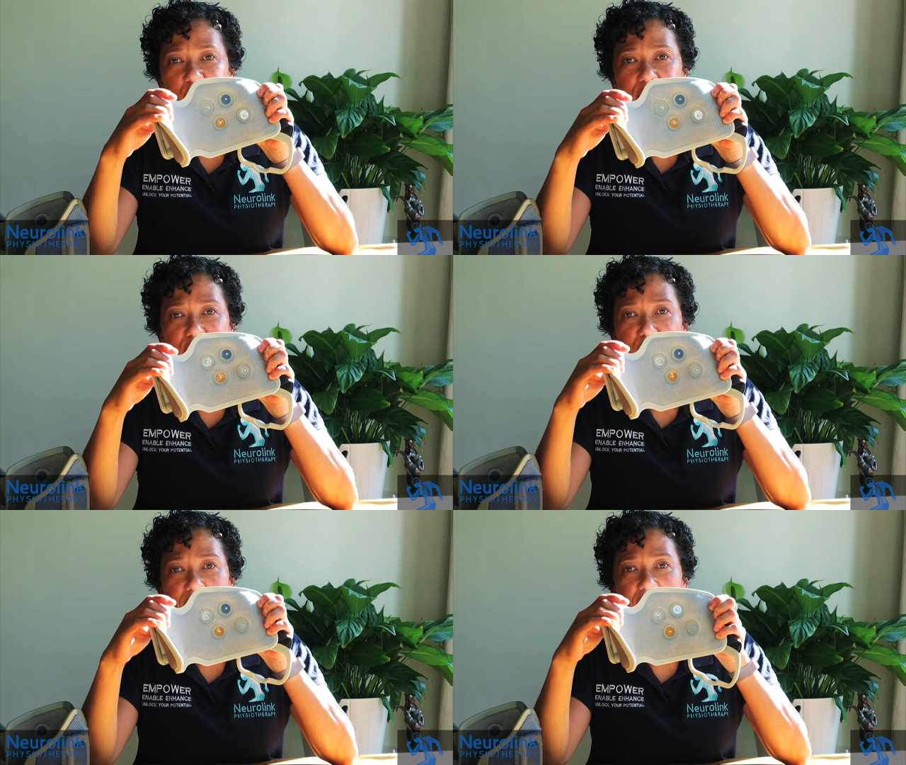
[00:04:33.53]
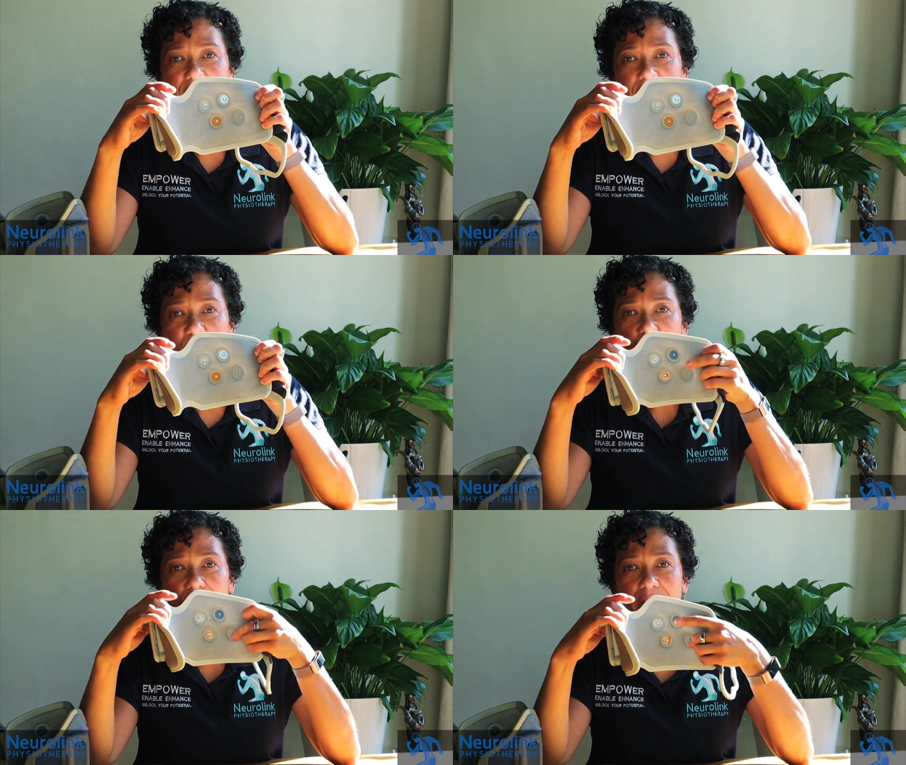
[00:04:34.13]
which means
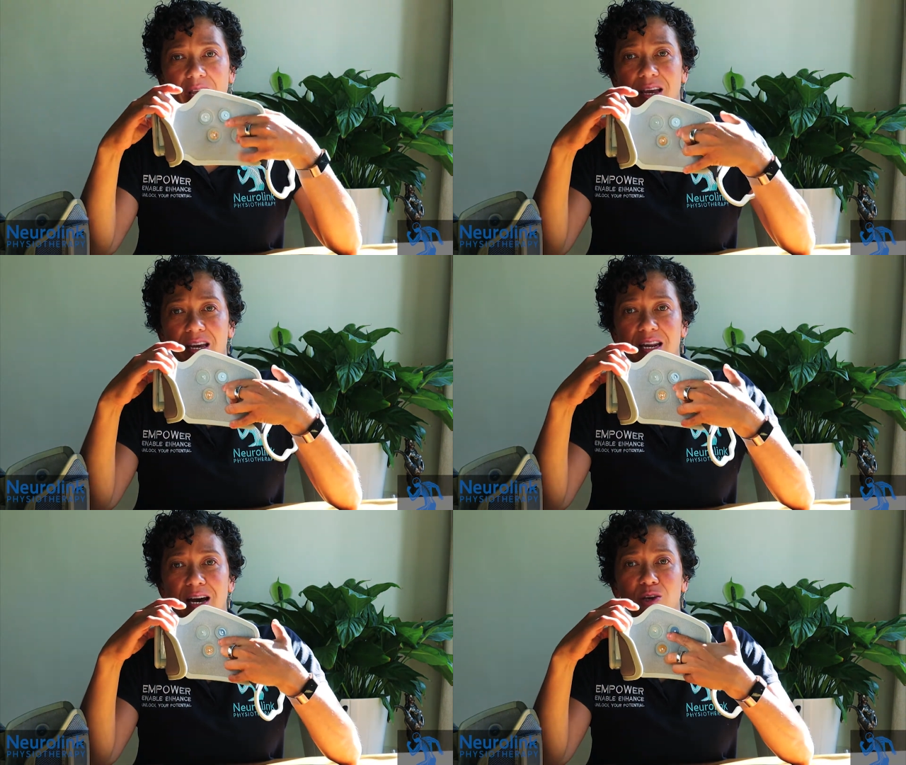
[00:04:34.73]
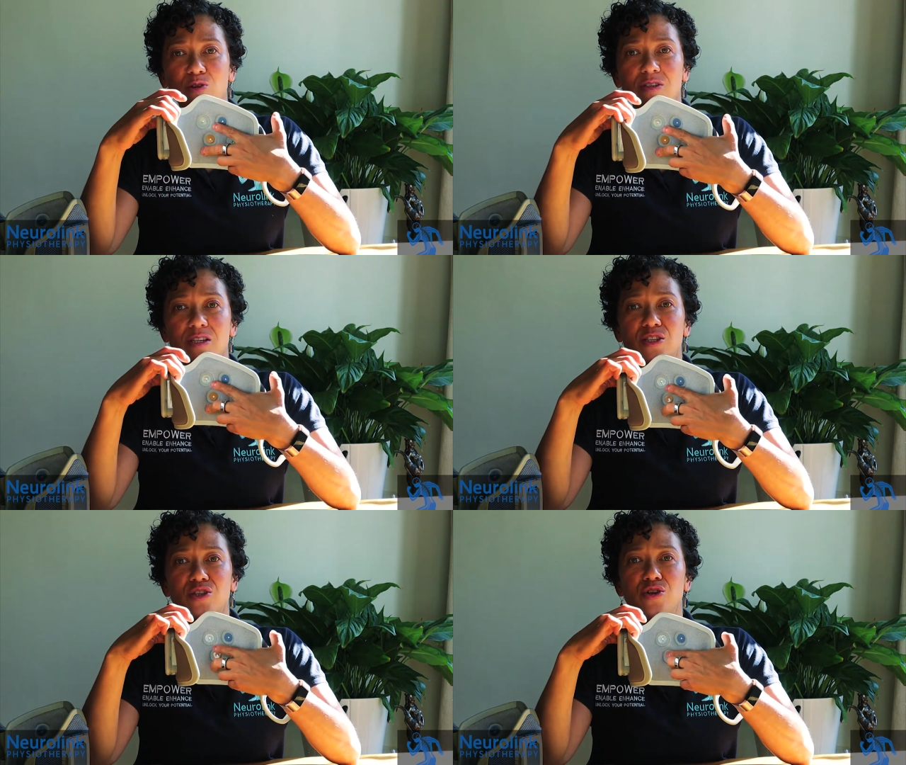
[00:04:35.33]
that we can now use
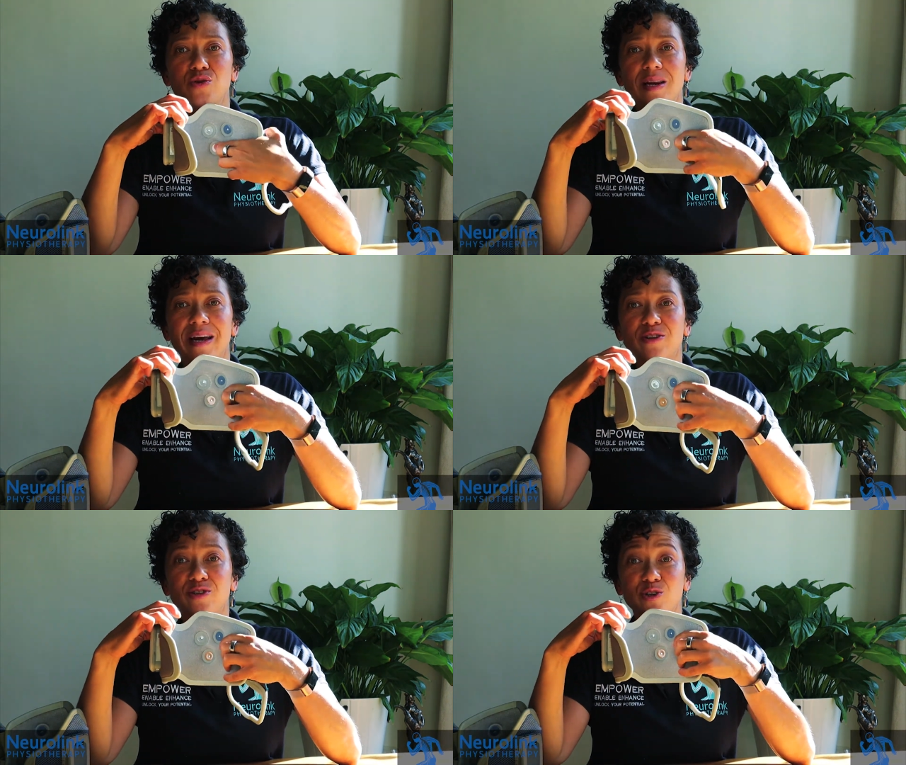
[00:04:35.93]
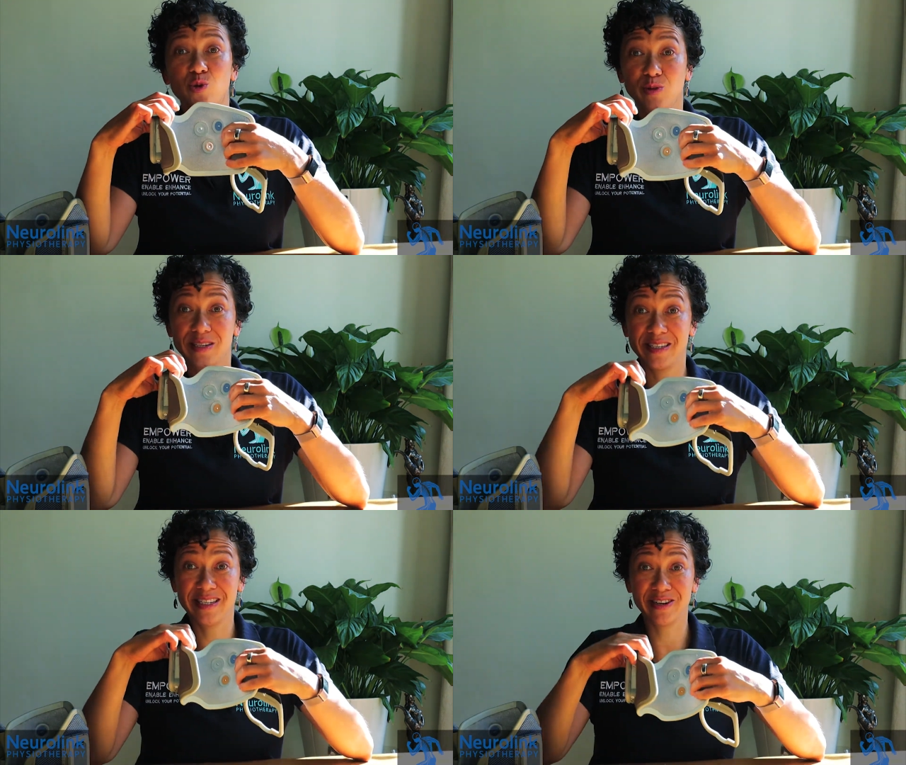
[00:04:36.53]
this new electrode called the
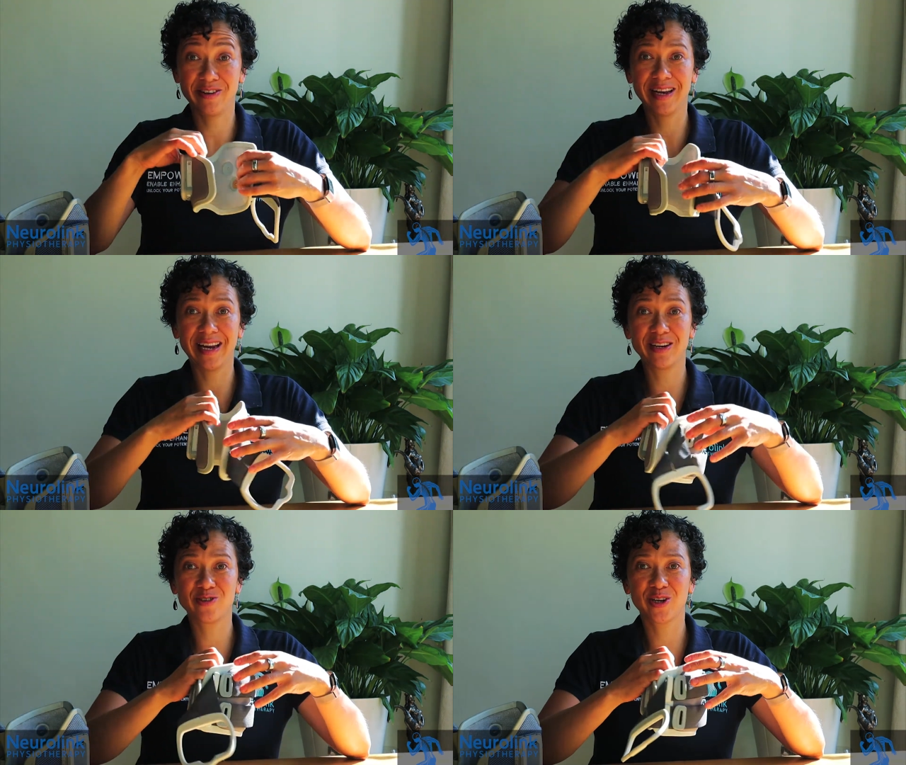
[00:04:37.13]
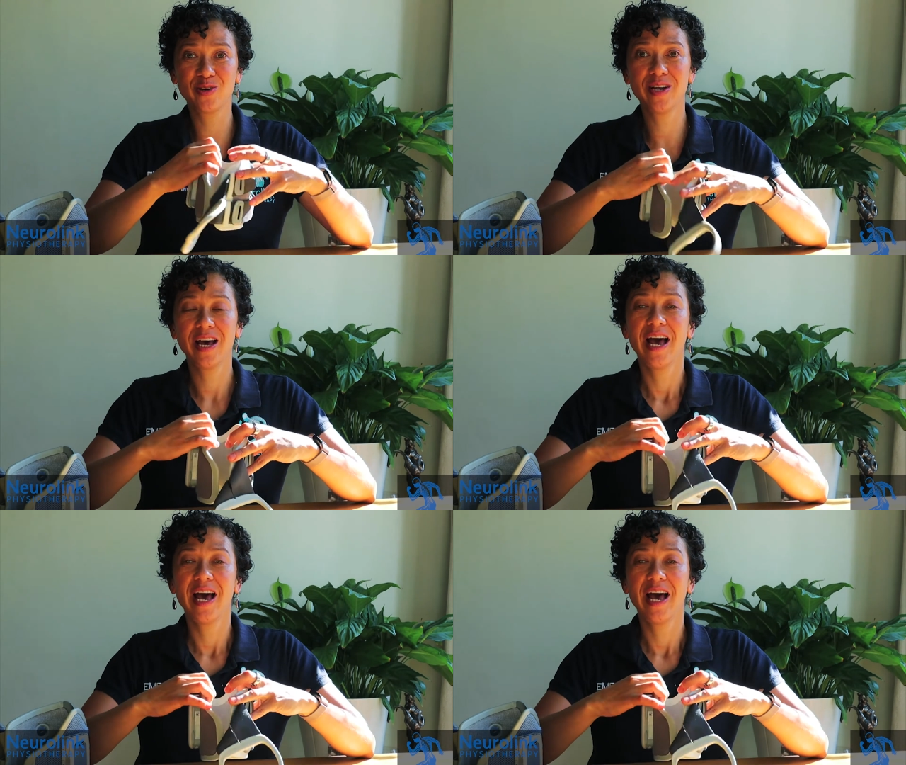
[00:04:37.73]
steering electrode.